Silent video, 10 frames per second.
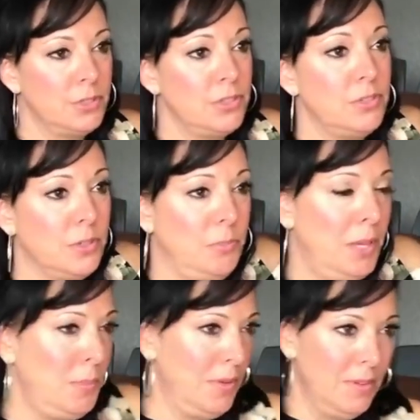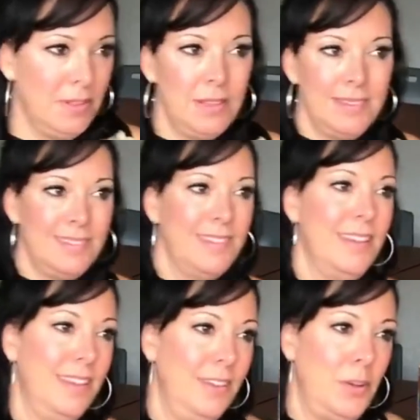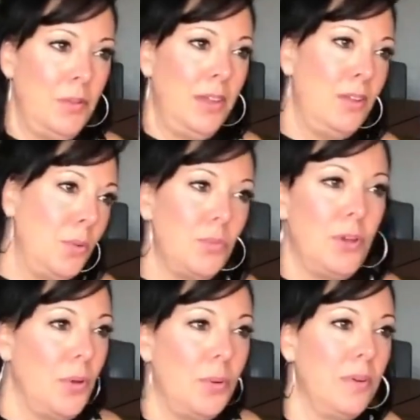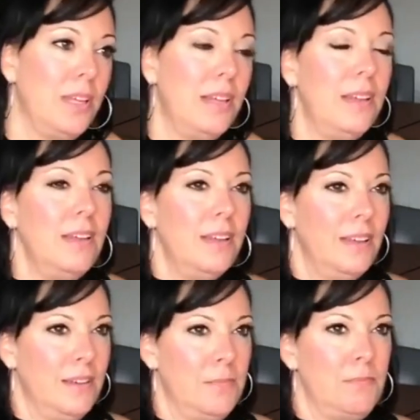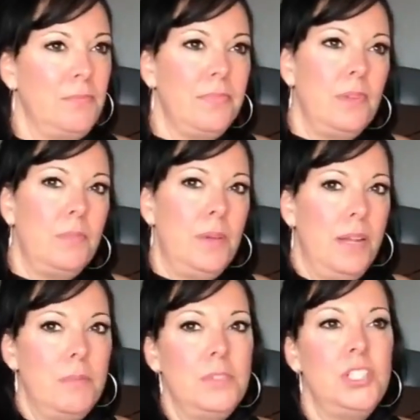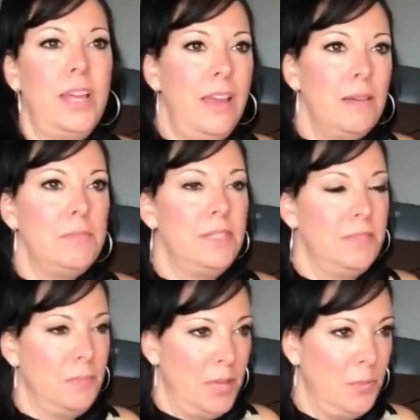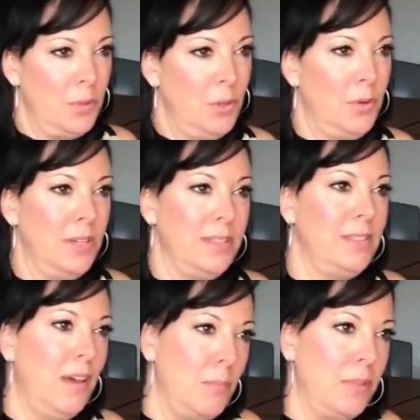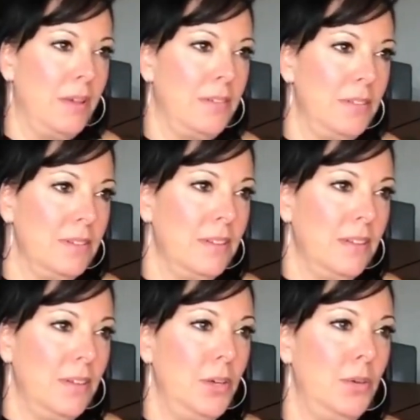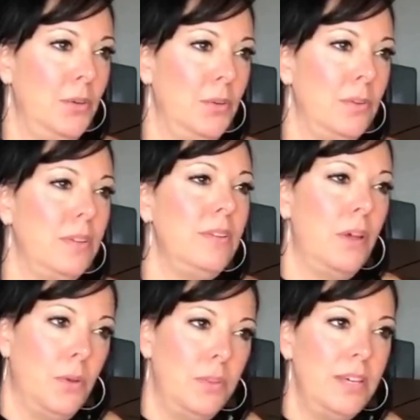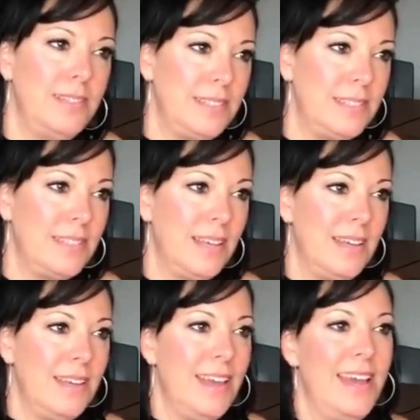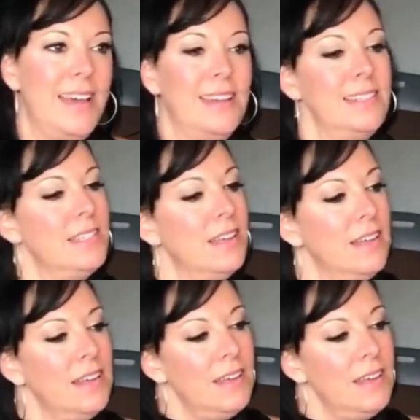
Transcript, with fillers: they're still good people. Mm-hmm. You know, they don't know. Um, but I'm ashamed of the people who are at the top level who know this and